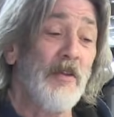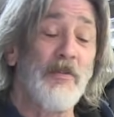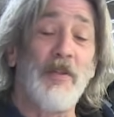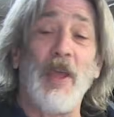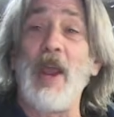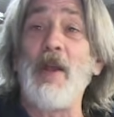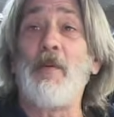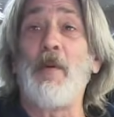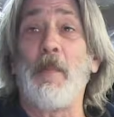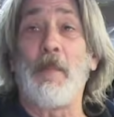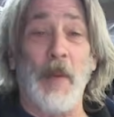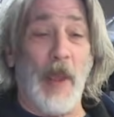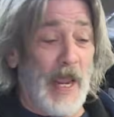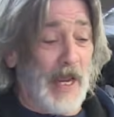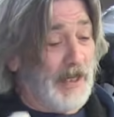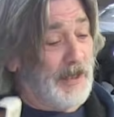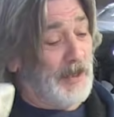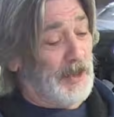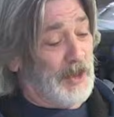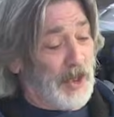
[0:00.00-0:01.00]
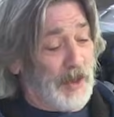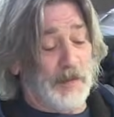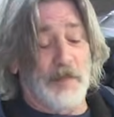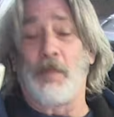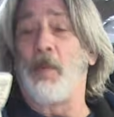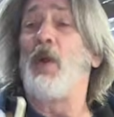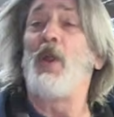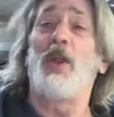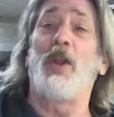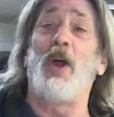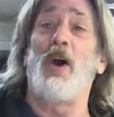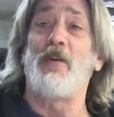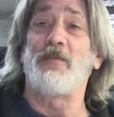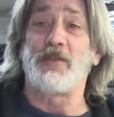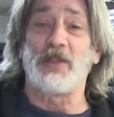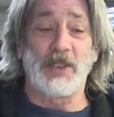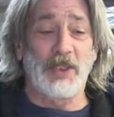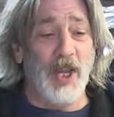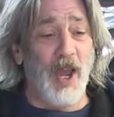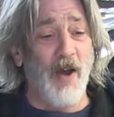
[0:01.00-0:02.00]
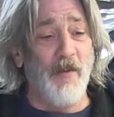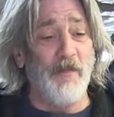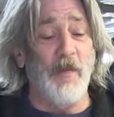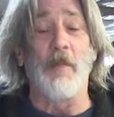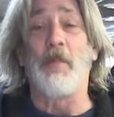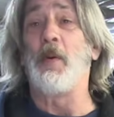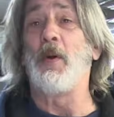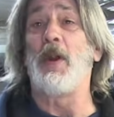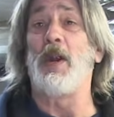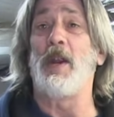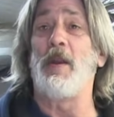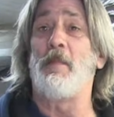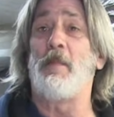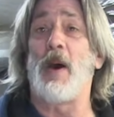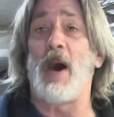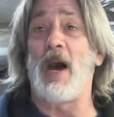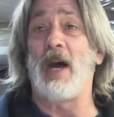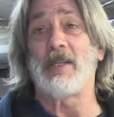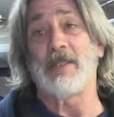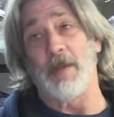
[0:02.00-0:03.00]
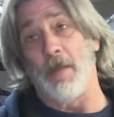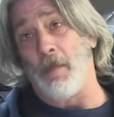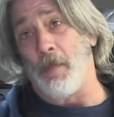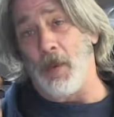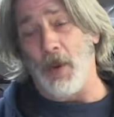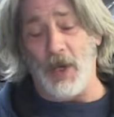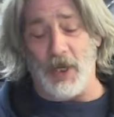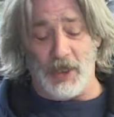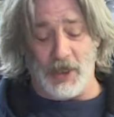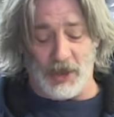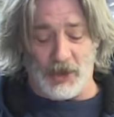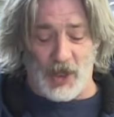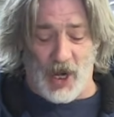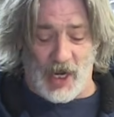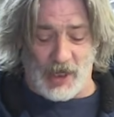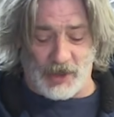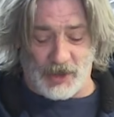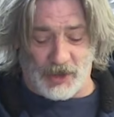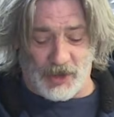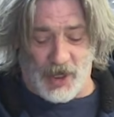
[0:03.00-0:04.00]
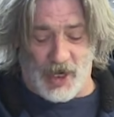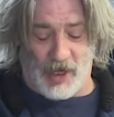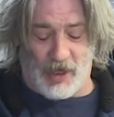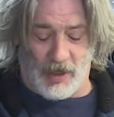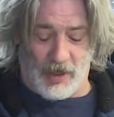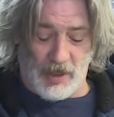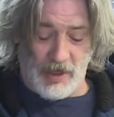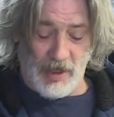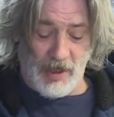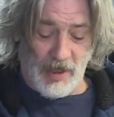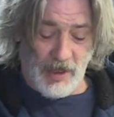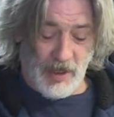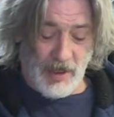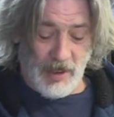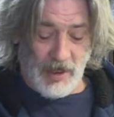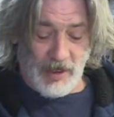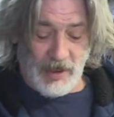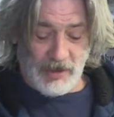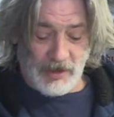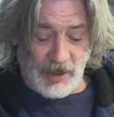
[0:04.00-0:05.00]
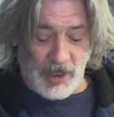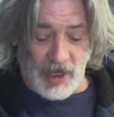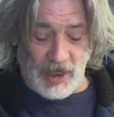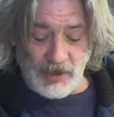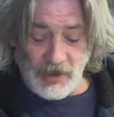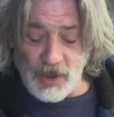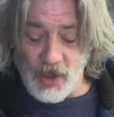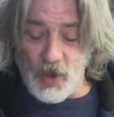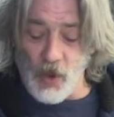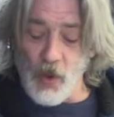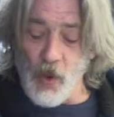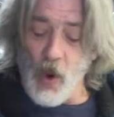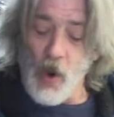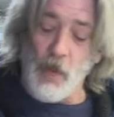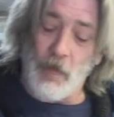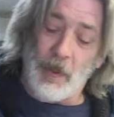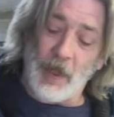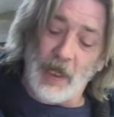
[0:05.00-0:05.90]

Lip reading: They were paid to just pull it off the shelf and put it in a box and put it in the tractor trailer. So here's a cool old